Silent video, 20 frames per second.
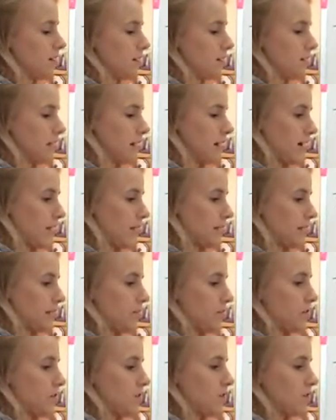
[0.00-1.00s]
Okay,
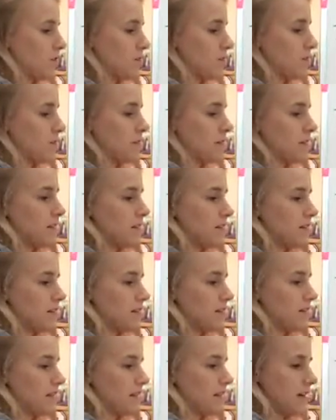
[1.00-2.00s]
so let me read through
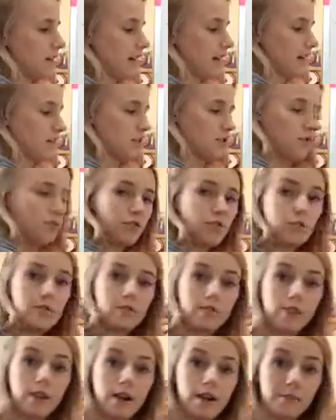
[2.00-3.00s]
this again as you're
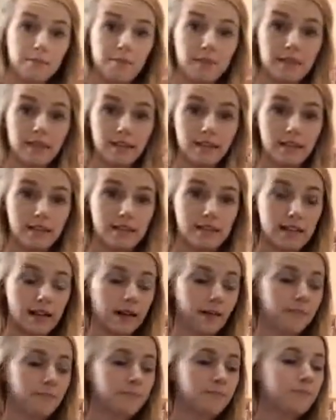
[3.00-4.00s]
still copying it
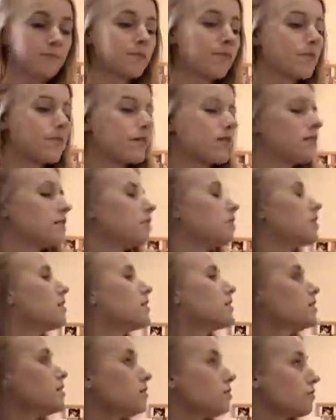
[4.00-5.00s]
down.
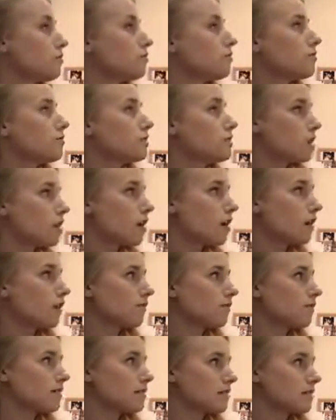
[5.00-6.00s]
To
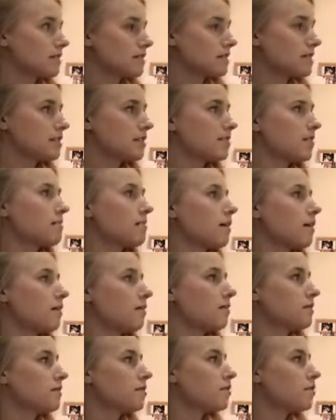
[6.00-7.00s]
solve a system
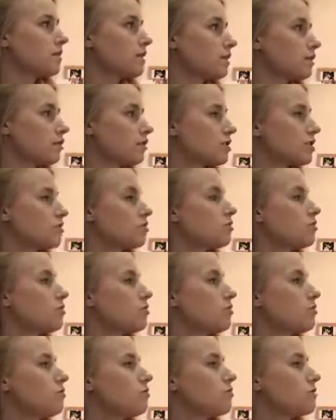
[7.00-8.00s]
of equations
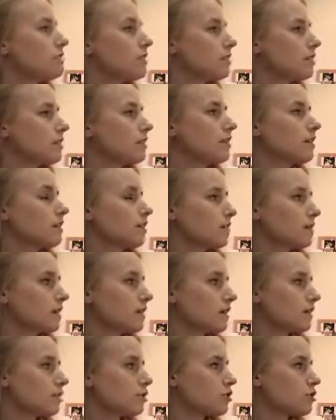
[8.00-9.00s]
using the
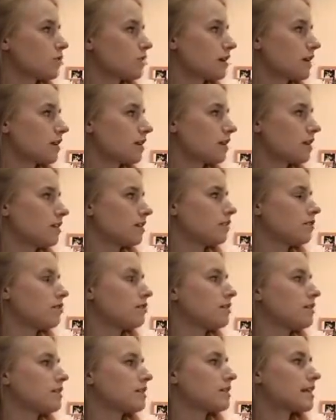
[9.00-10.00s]
elimination method,
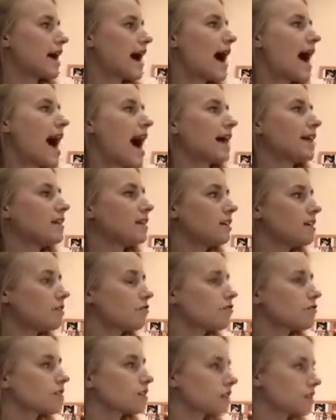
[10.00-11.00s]
you need to add
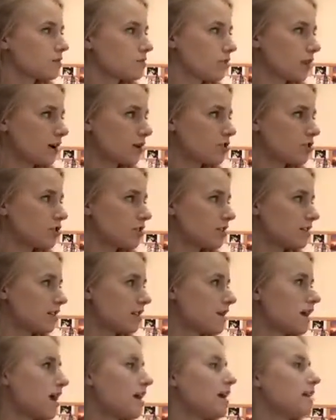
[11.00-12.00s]
equal expressions
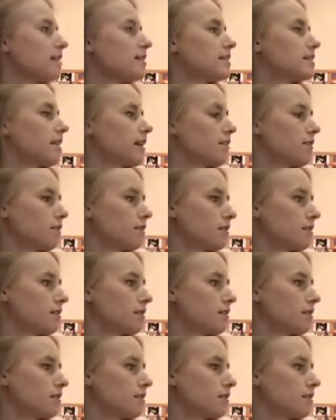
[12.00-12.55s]
to get